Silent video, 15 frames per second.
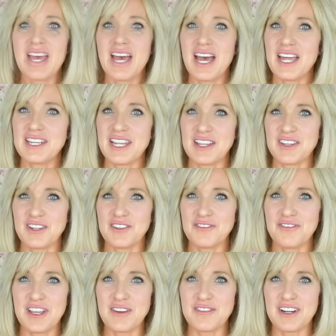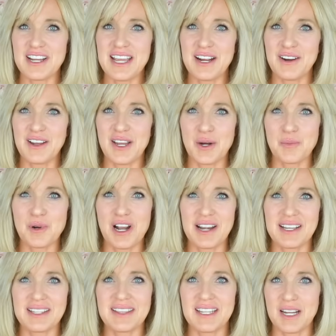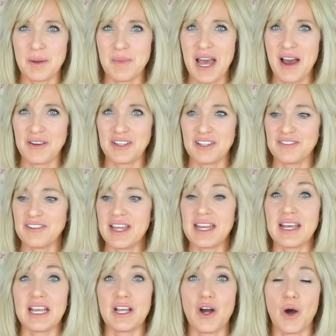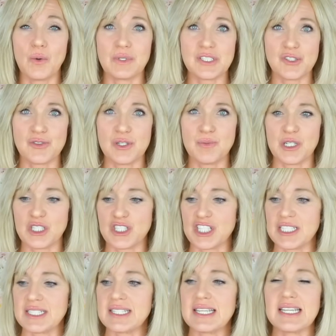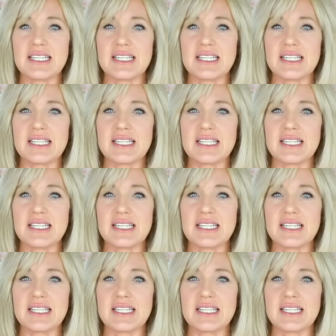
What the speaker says: Another favorite hair care product that I'm out of and I always repurchase